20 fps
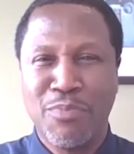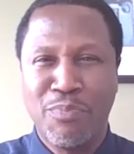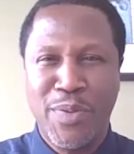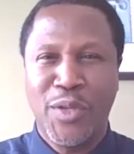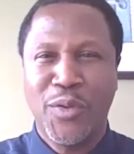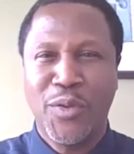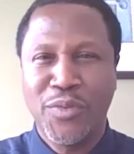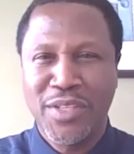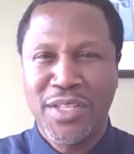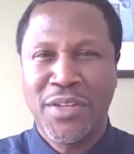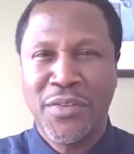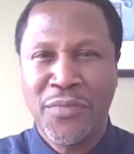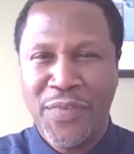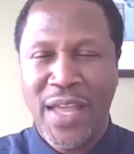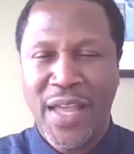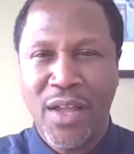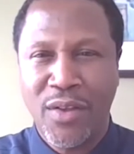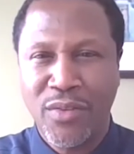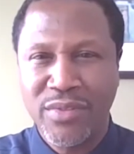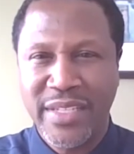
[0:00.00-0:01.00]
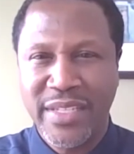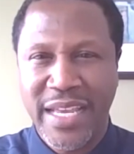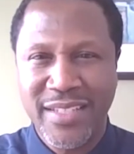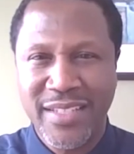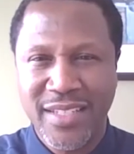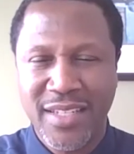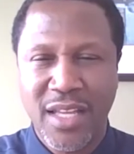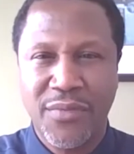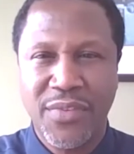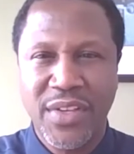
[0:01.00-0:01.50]
building the
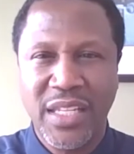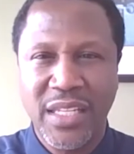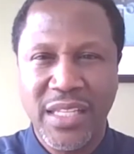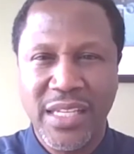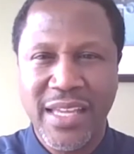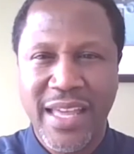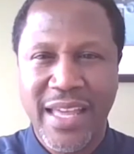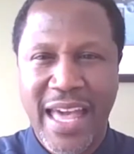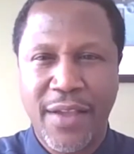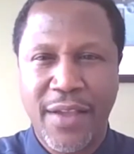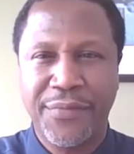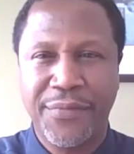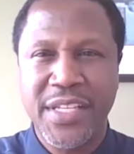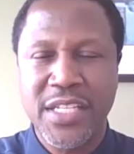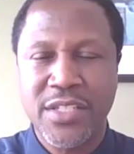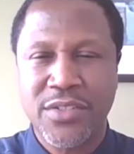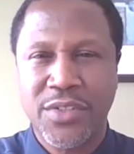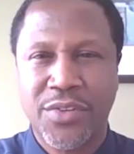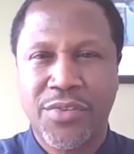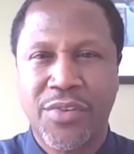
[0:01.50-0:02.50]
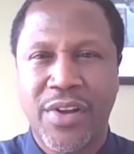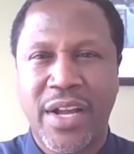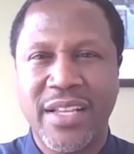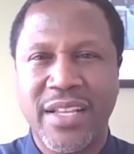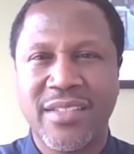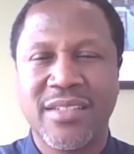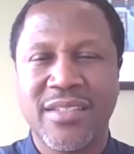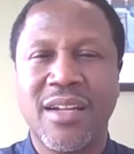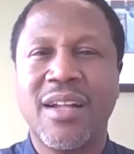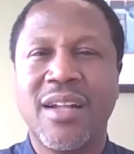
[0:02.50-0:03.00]
foundation of elite athletes for Christ.
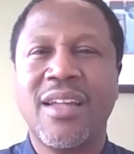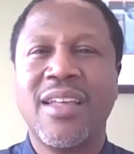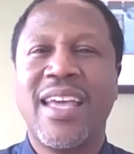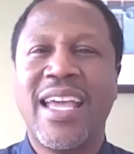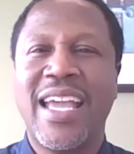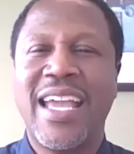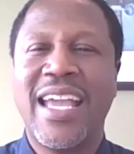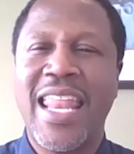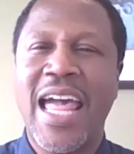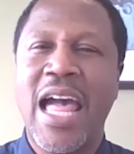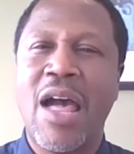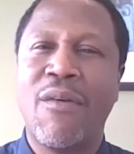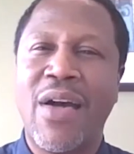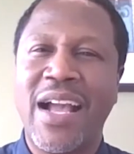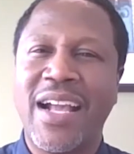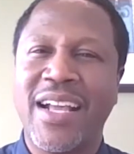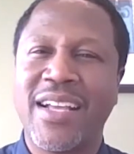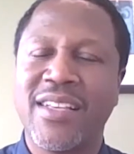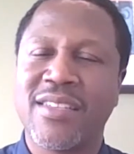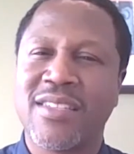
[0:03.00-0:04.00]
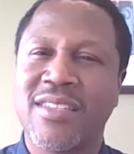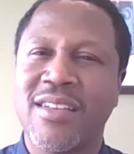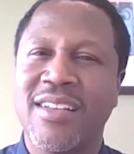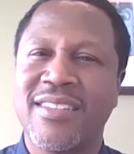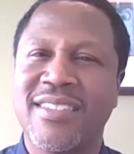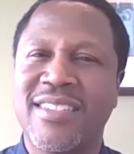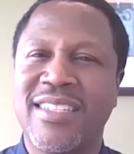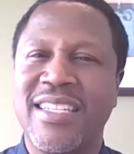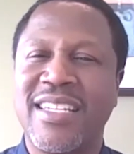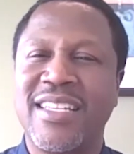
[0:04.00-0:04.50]
And now I can start
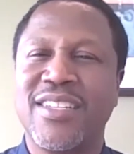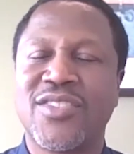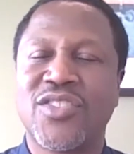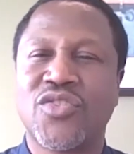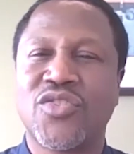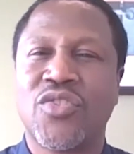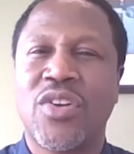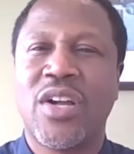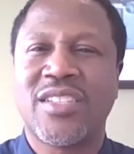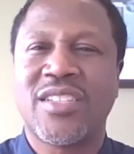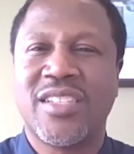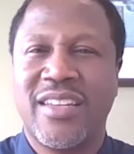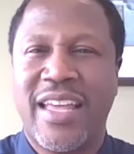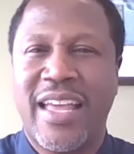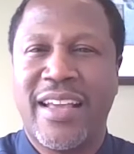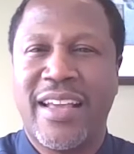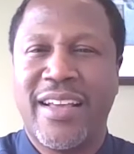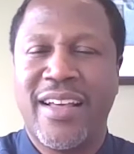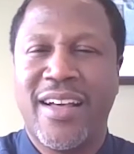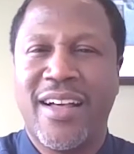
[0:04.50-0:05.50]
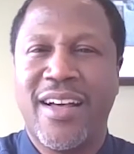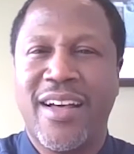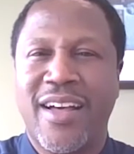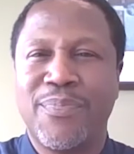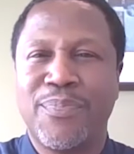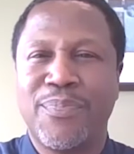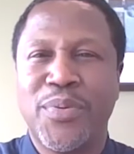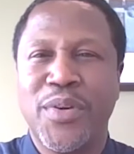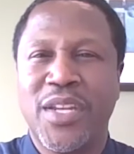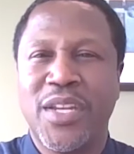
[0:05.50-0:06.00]
to see the structure that God
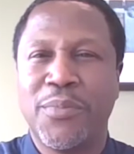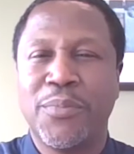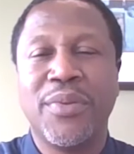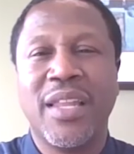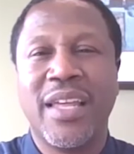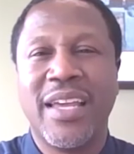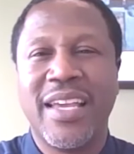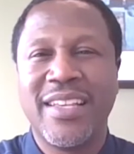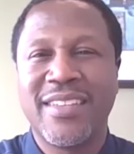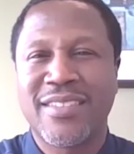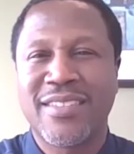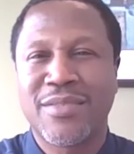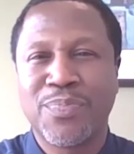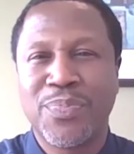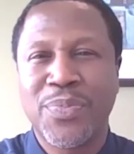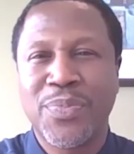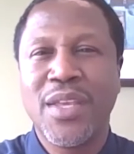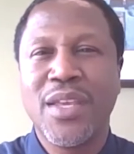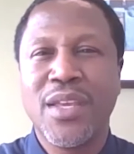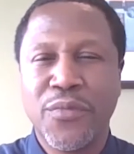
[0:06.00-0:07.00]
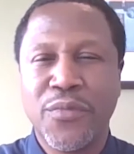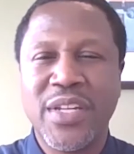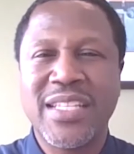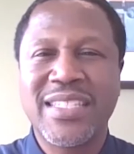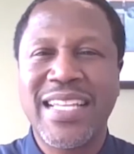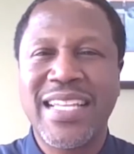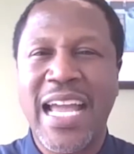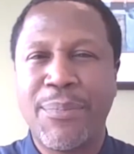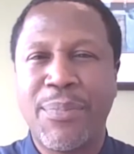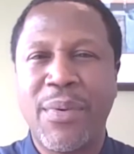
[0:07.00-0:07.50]
put in place for the
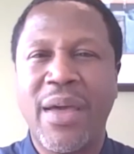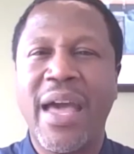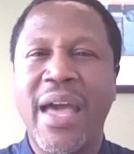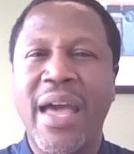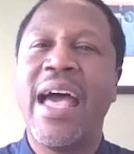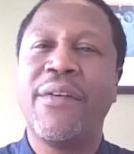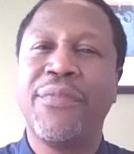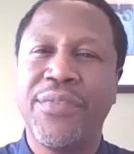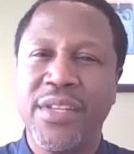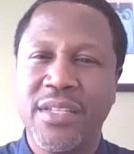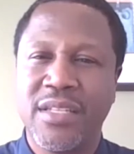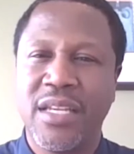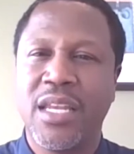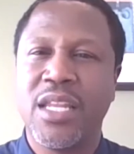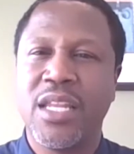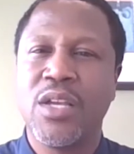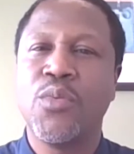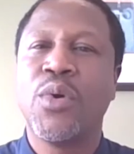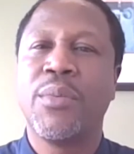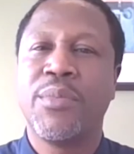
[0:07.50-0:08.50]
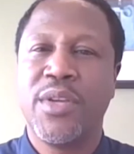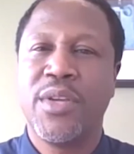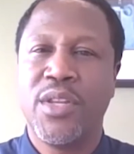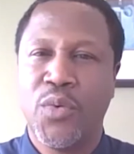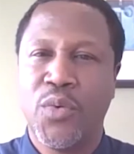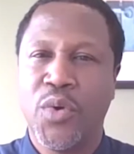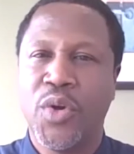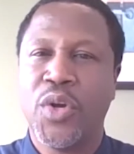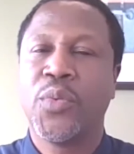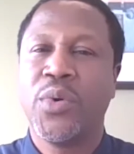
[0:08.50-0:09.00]
type of athletes that he wants me to
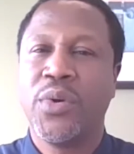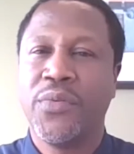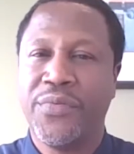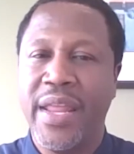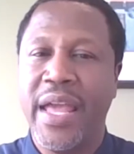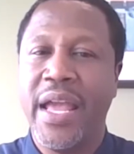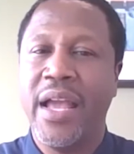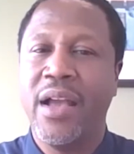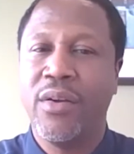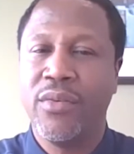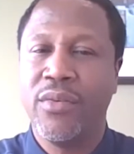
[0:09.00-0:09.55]
work with now.